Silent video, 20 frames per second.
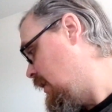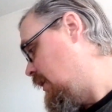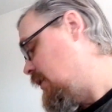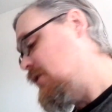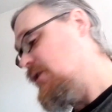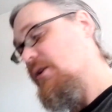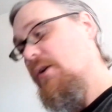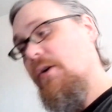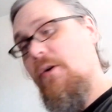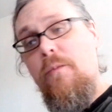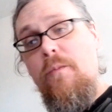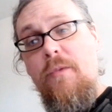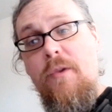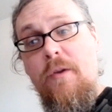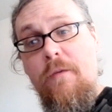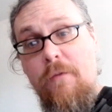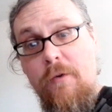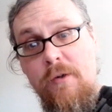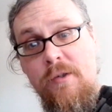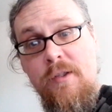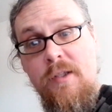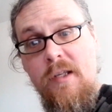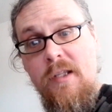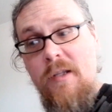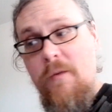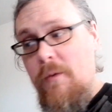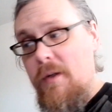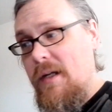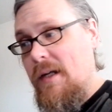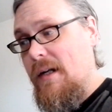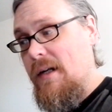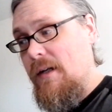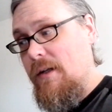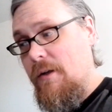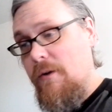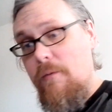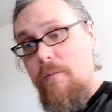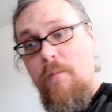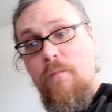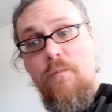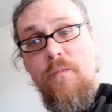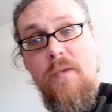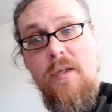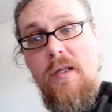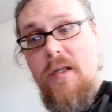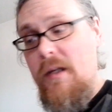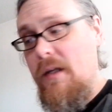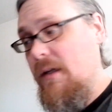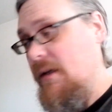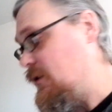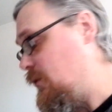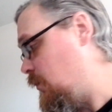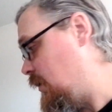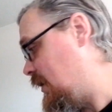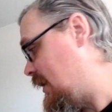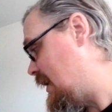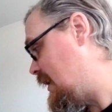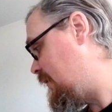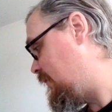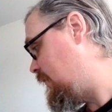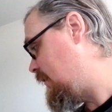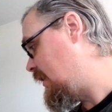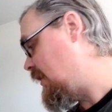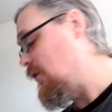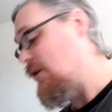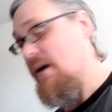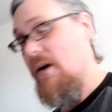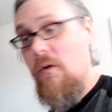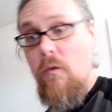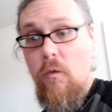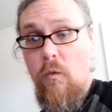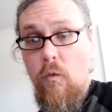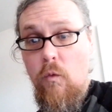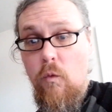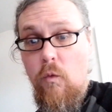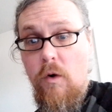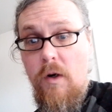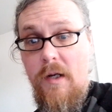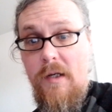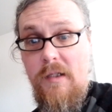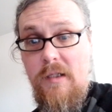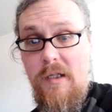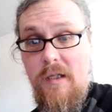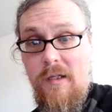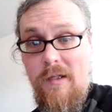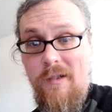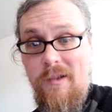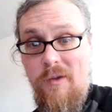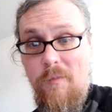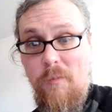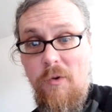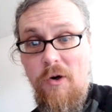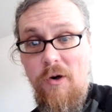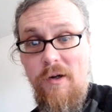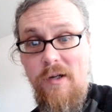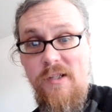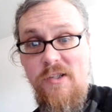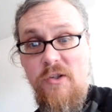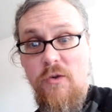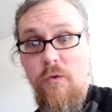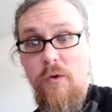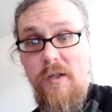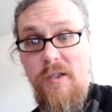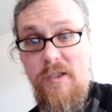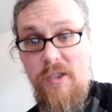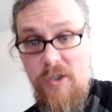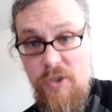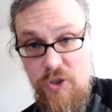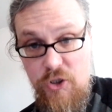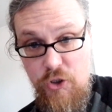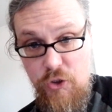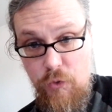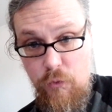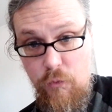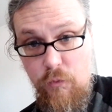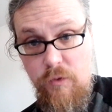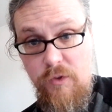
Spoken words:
So the first thing that we got to do is we got to figure out what the party is going to do.